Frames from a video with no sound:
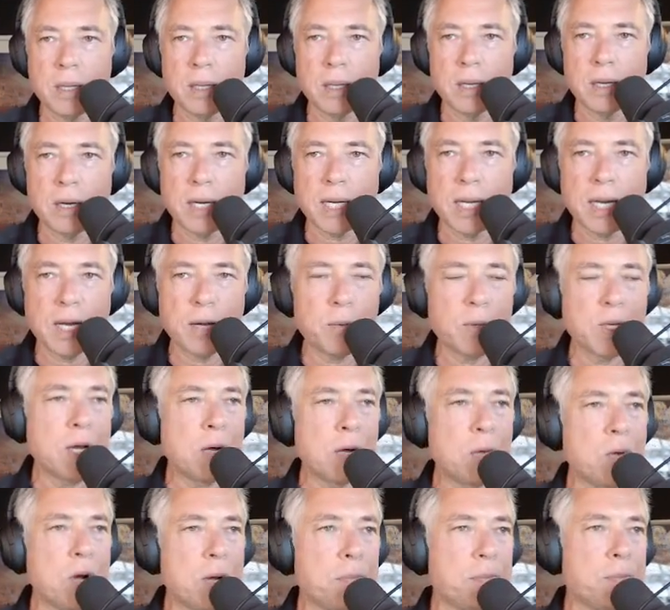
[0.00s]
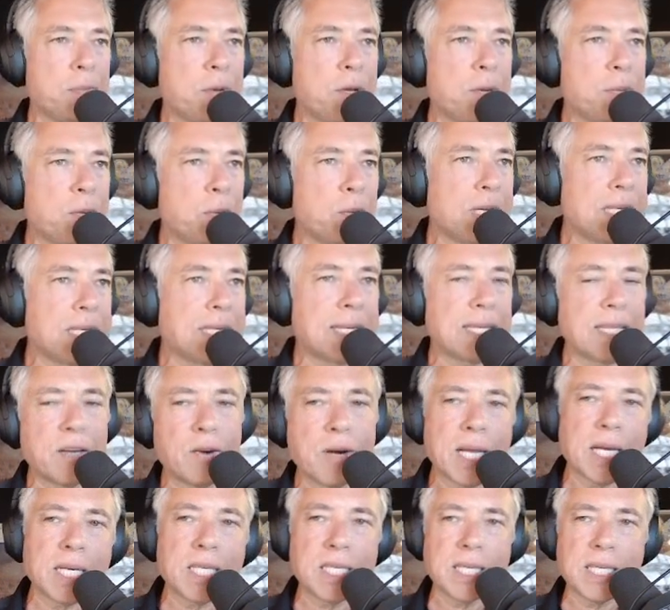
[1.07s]
right? I would not want people wasting their
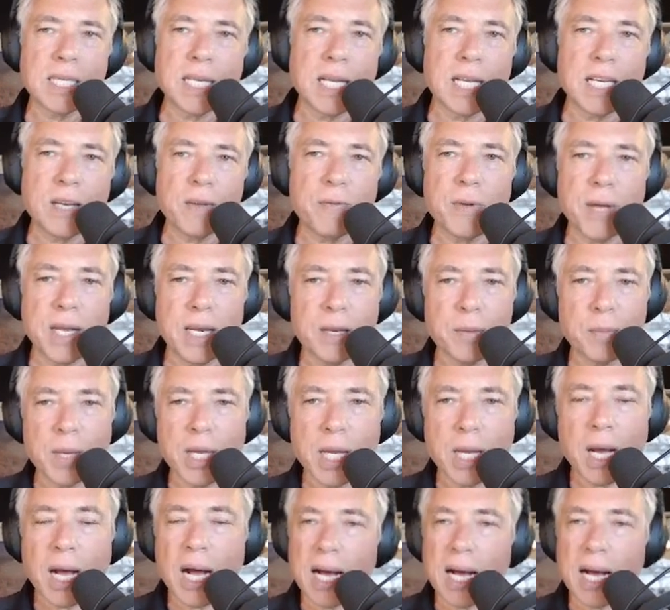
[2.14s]
energy defending me.